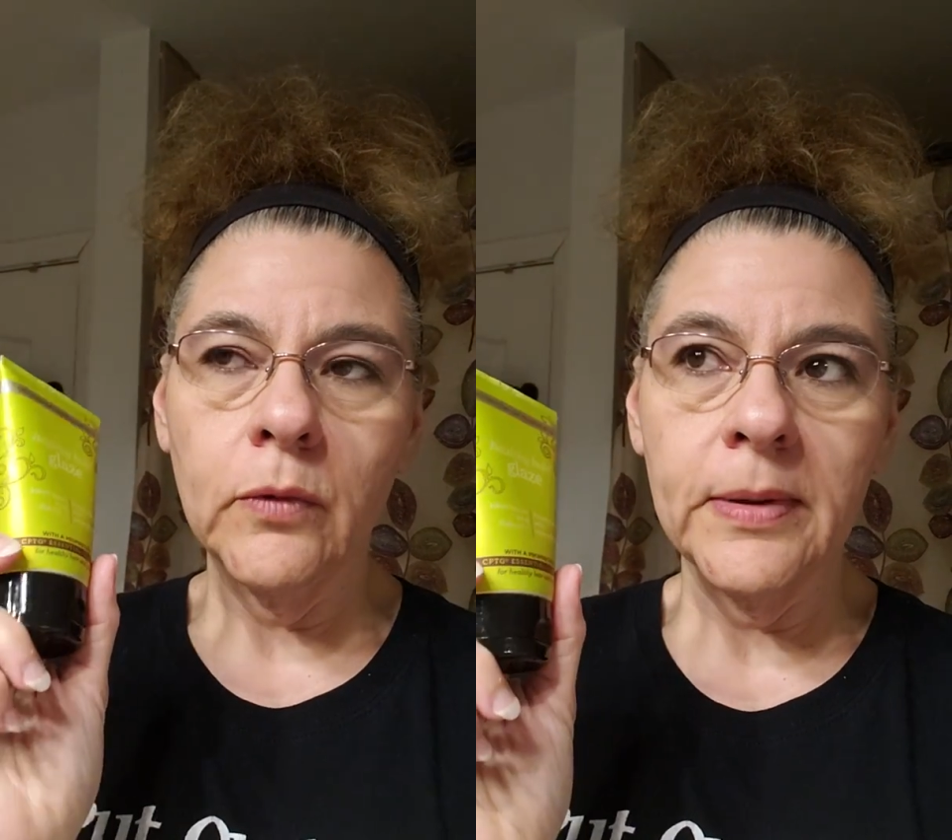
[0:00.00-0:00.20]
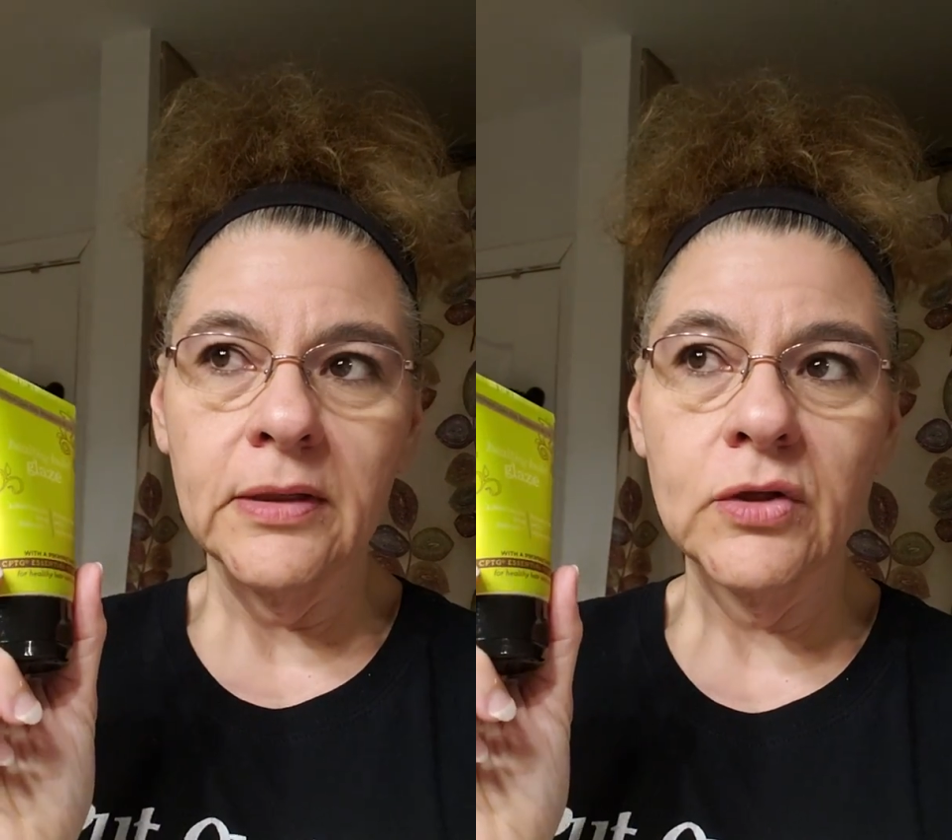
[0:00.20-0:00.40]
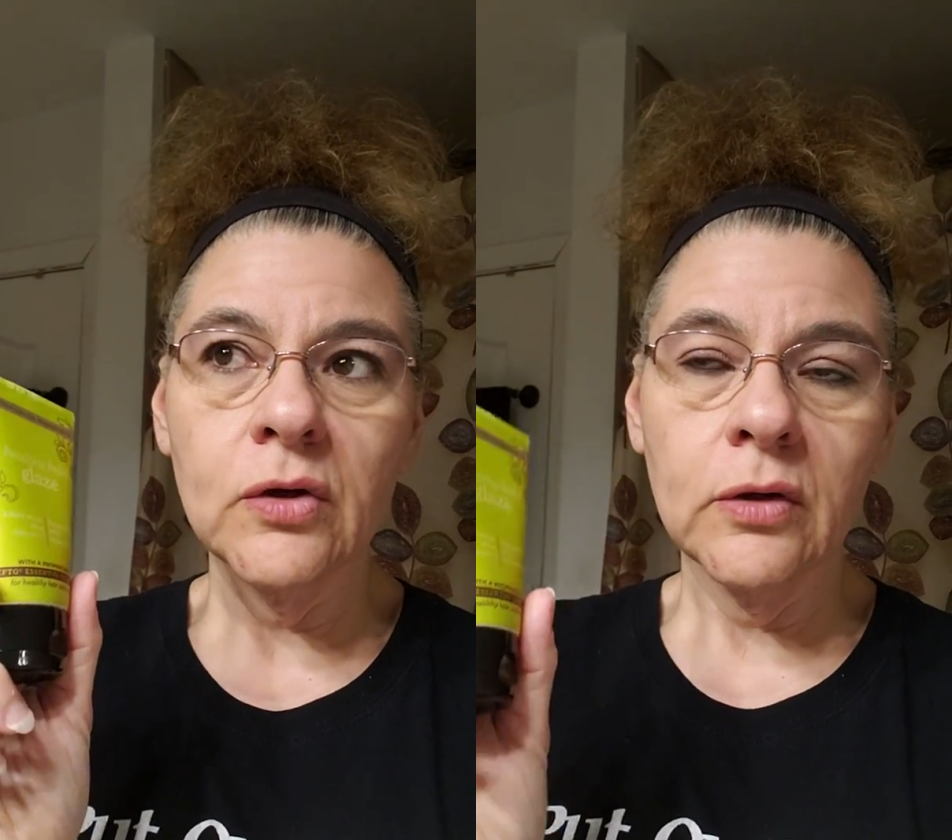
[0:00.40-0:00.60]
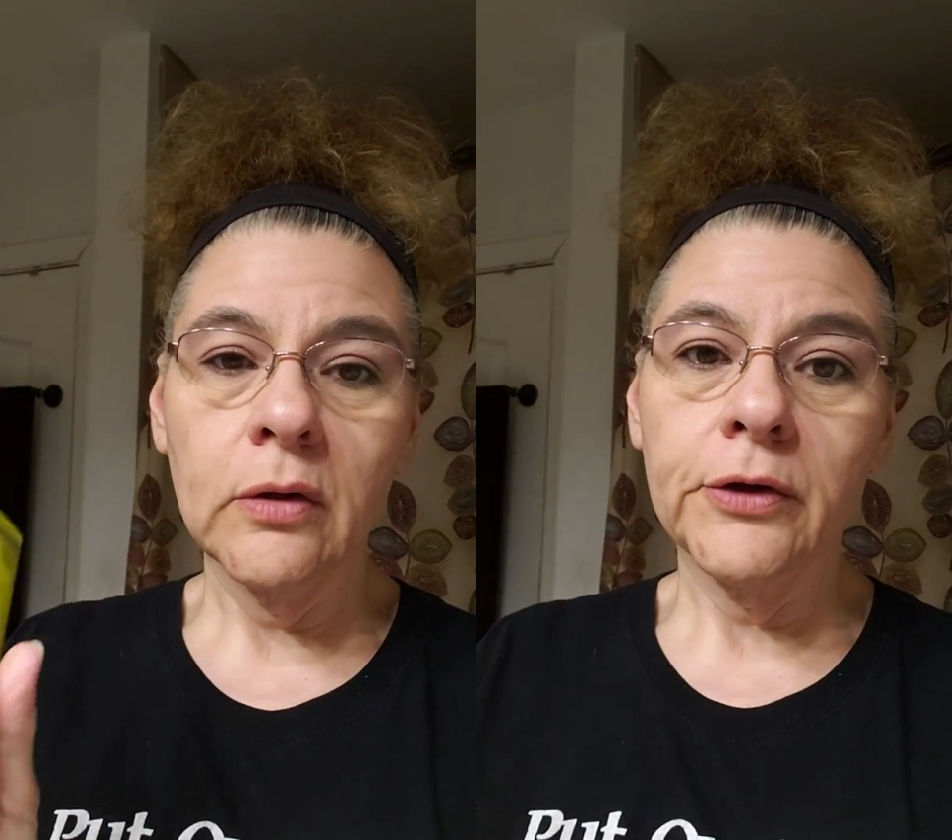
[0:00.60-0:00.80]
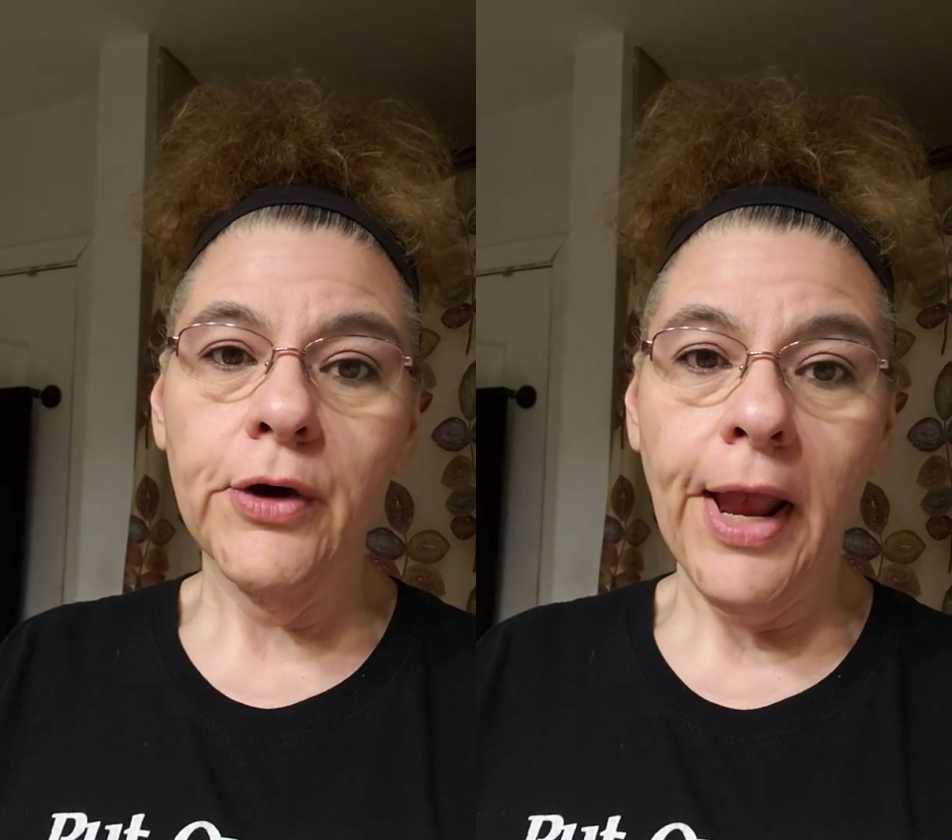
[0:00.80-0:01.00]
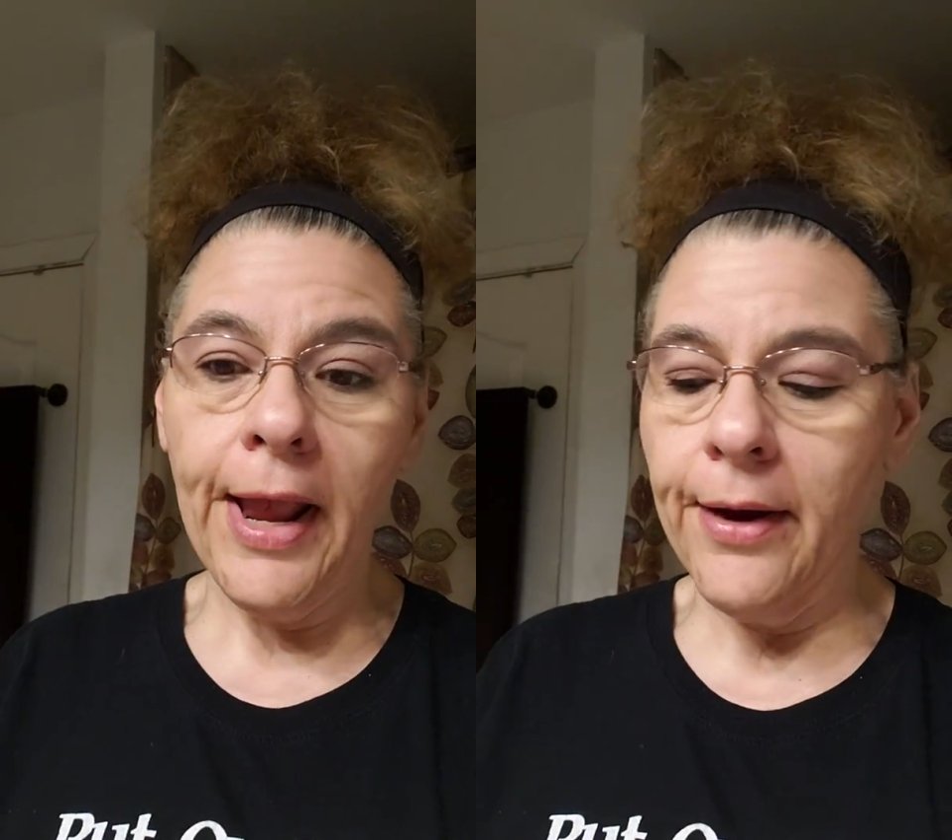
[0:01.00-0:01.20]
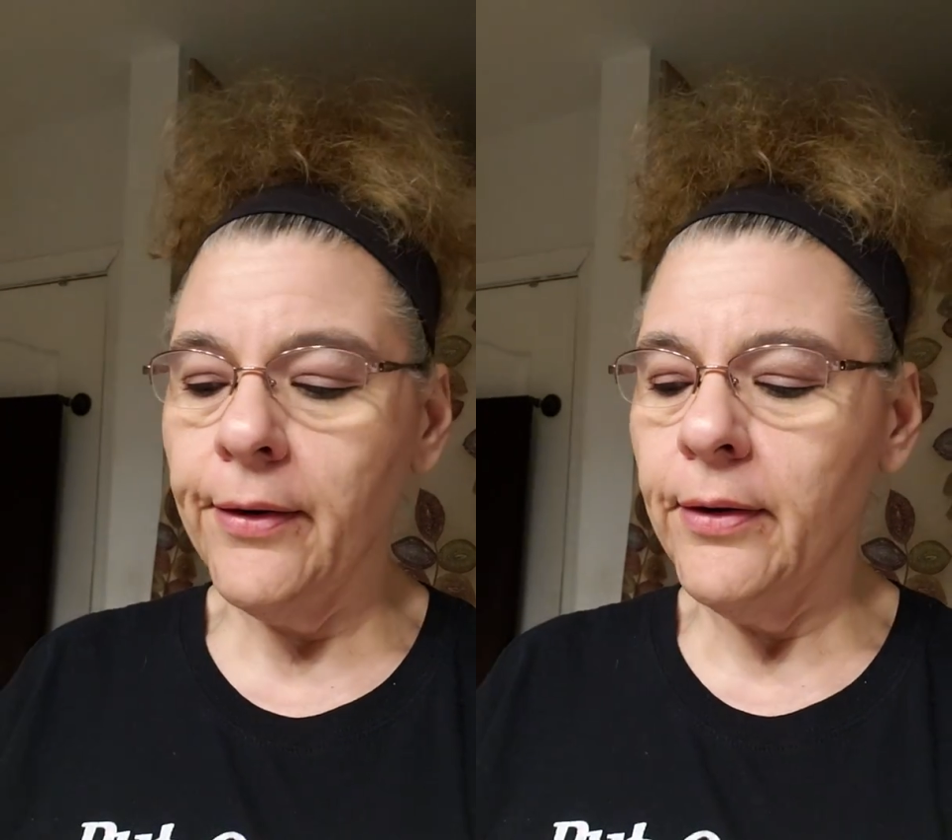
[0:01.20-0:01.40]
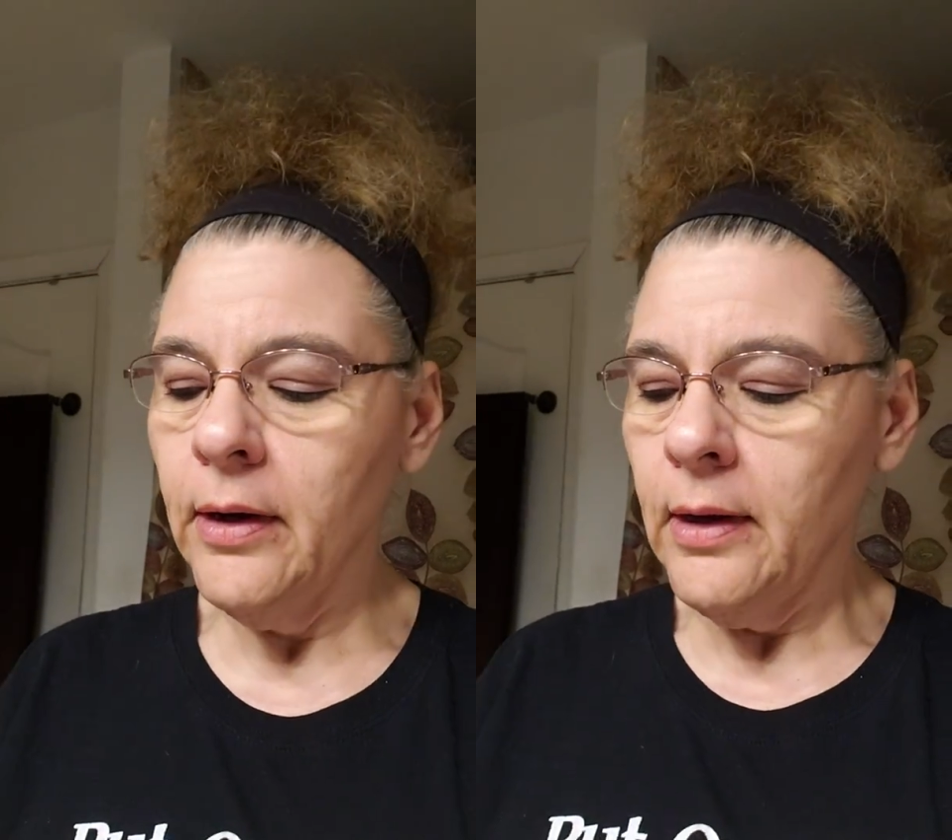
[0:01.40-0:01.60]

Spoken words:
but it's good on your hair.